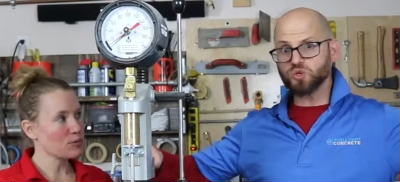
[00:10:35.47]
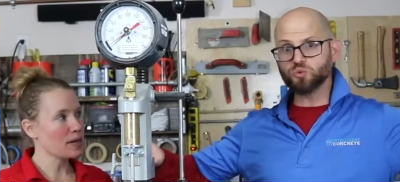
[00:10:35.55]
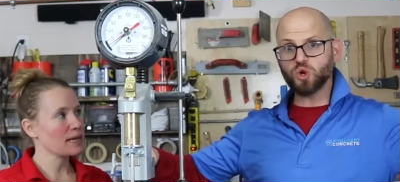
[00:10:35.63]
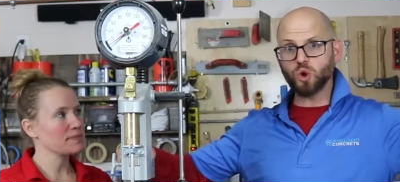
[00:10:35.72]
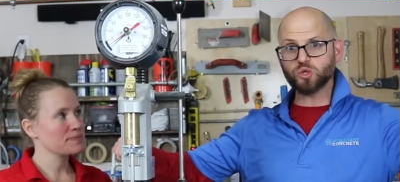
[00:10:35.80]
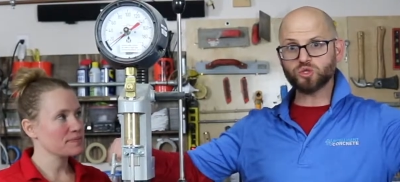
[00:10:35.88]
Speaker 1: you
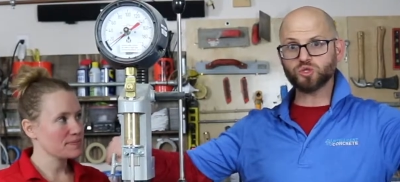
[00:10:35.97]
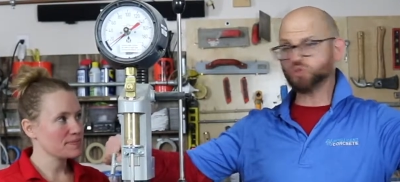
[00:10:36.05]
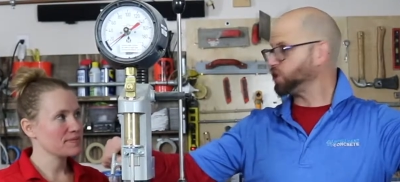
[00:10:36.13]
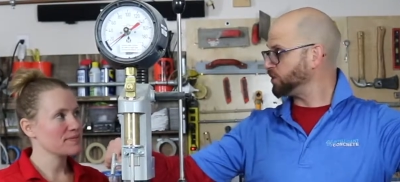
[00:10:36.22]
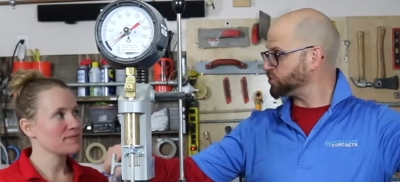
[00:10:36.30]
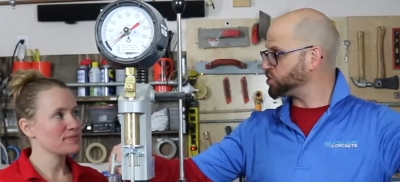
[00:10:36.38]
right. notice
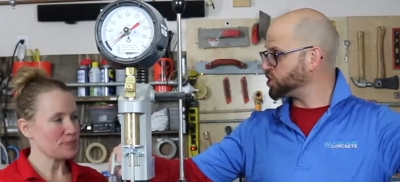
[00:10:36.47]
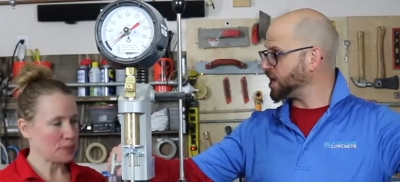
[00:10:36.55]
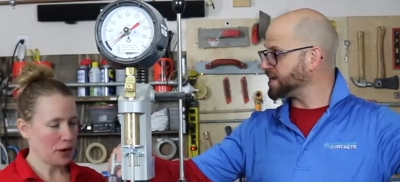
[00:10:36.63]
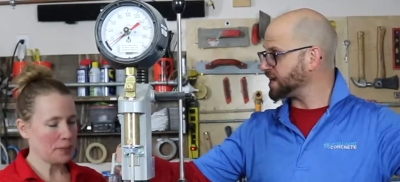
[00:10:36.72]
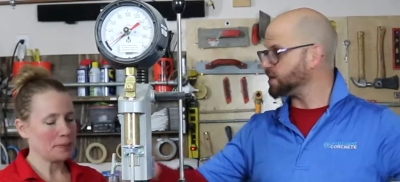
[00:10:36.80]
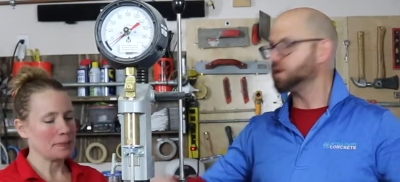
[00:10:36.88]
yourself
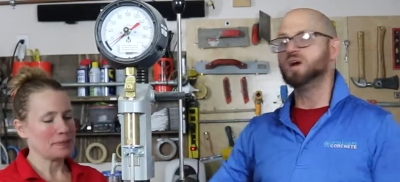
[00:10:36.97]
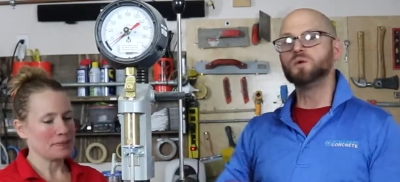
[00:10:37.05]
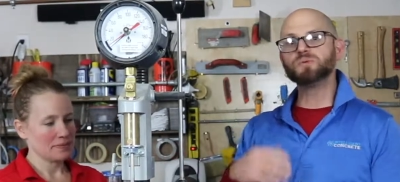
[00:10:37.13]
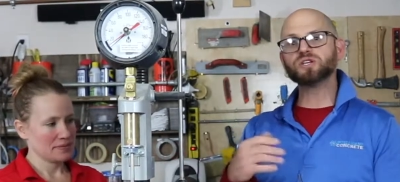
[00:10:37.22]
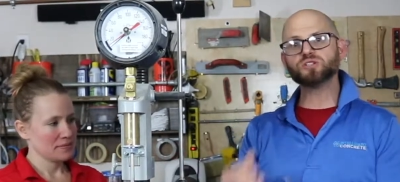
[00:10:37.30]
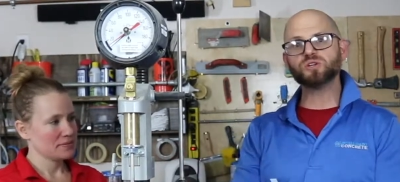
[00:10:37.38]
shaking
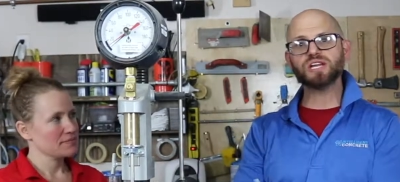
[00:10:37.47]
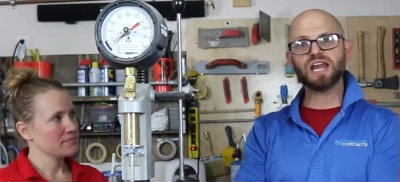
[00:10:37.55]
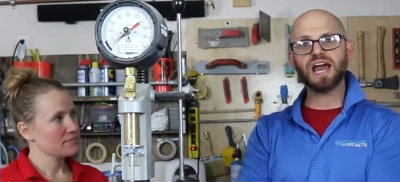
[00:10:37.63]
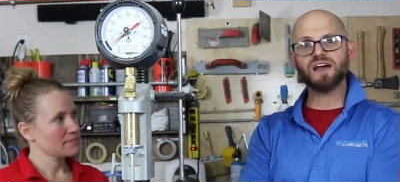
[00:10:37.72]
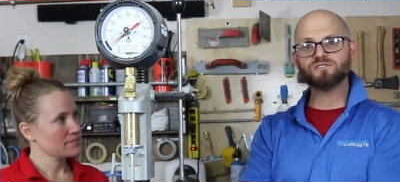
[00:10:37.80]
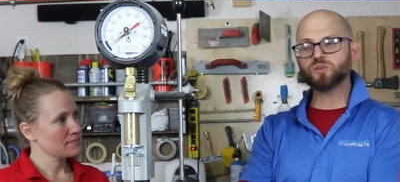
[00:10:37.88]
because you didn't
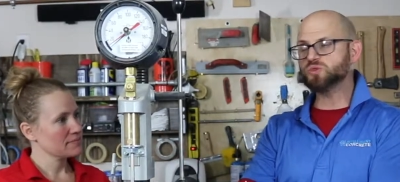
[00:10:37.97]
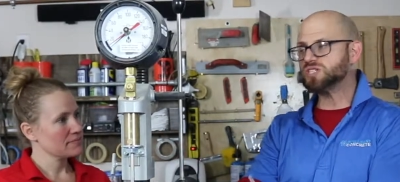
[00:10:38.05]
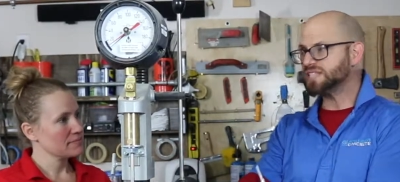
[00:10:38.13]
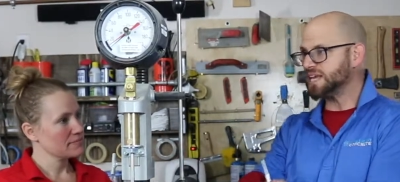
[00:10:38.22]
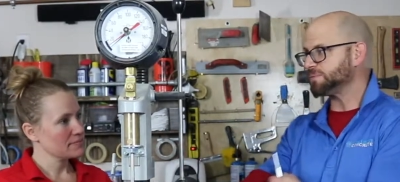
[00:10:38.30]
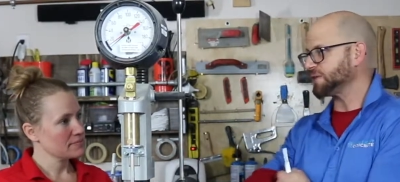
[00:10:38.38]
have those
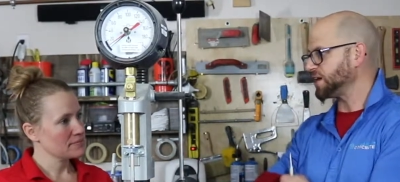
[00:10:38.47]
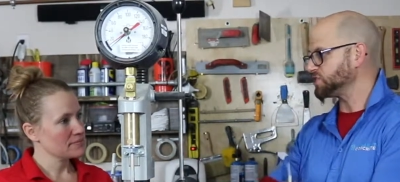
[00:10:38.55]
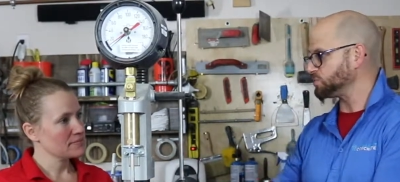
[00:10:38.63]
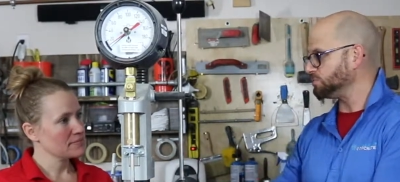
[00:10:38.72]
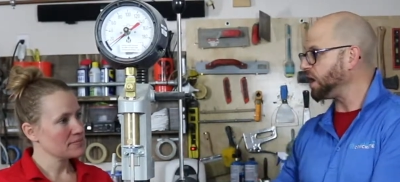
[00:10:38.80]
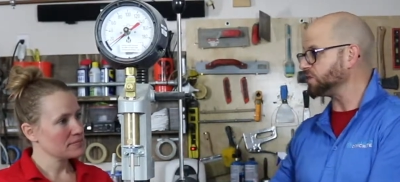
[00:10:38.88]

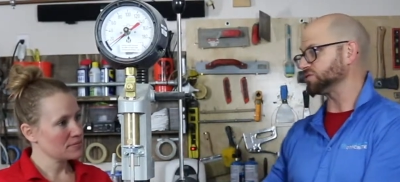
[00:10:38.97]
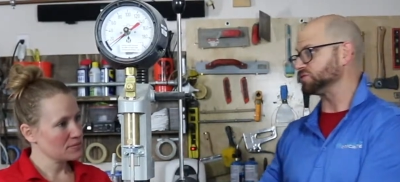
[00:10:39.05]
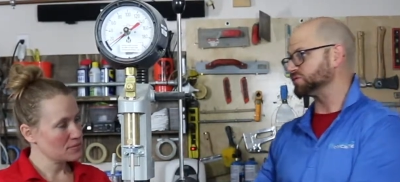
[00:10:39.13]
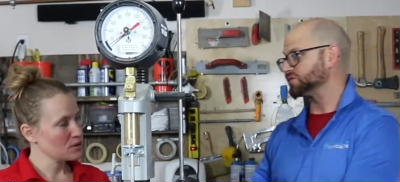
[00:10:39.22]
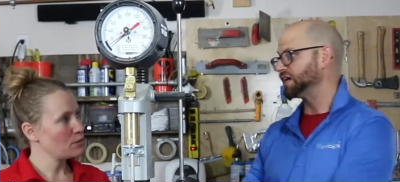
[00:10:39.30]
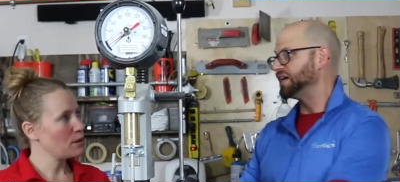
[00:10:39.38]
stabilizer
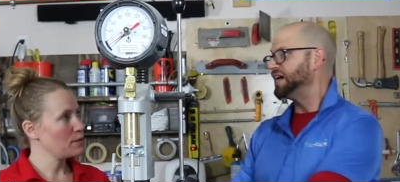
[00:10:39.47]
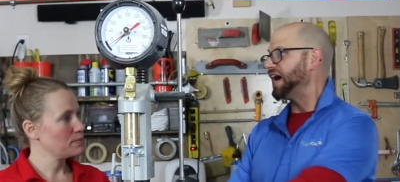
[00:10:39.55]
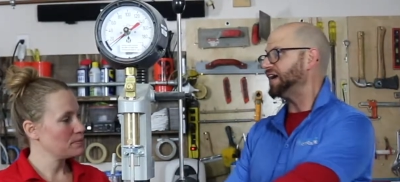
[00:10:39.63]
muscles. Right.